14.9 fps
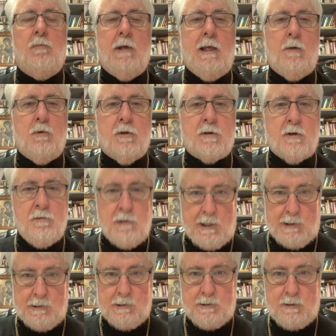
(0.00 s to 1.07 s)
being with
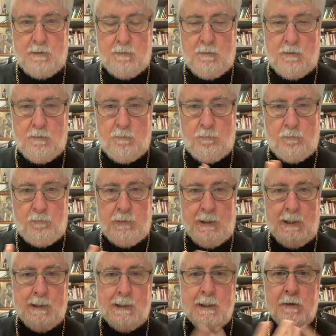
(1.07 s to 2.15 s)
Christ,
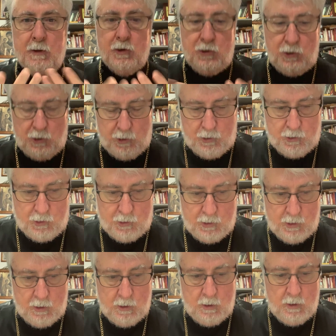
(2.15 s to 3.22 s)
being in the
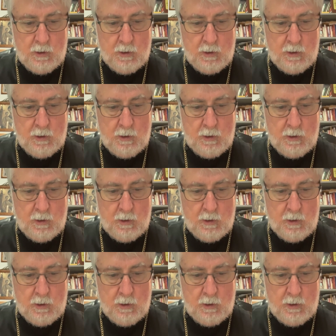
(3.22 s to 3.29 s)
church?